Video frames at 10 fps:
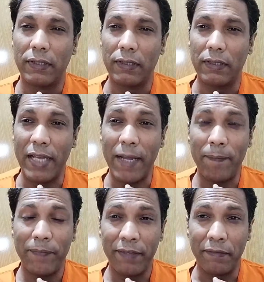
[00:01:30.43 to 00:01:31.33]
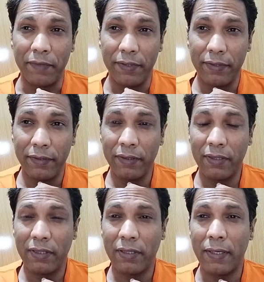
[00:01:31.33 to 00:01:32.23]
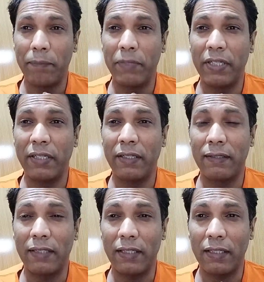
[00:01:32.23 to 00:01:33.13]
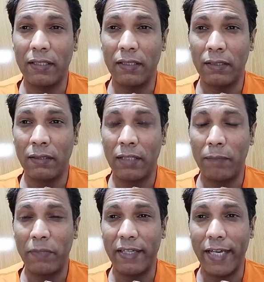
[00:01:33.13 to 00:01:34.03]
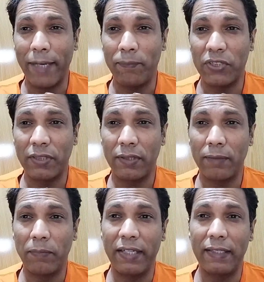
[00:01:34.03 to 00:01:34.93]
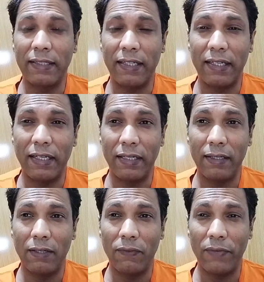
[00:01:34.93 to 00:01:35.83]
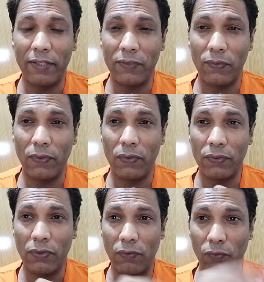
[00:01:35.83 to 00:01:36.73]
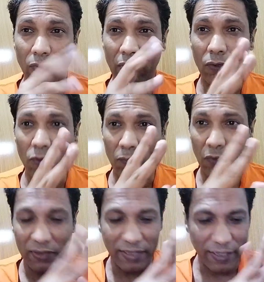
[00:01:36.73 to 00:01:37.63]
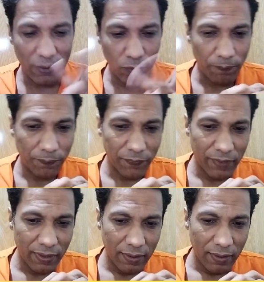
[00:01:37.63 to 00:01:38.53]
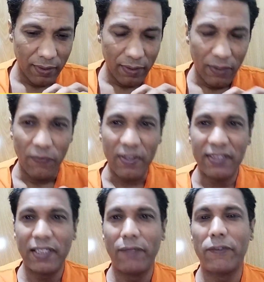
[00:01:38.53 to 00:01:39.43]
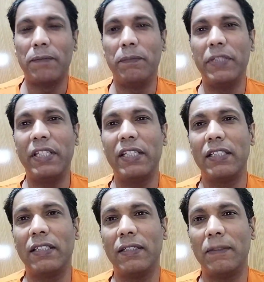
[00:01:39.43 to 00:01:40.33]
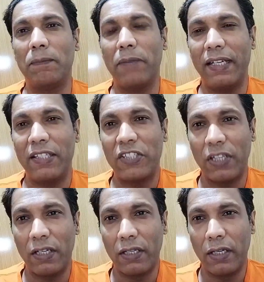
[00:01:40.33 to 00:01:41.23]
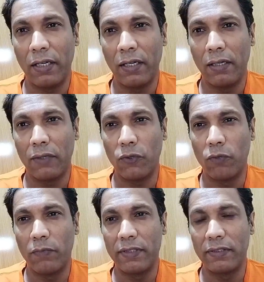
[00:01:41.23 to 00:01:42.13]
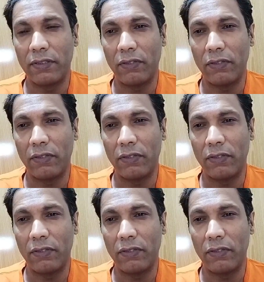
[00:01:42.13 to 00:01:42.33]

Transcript: Amdework have been captured by Tigray Defense Force. We'll talk about that too. Firstly was BG, Benishangul-Gumuz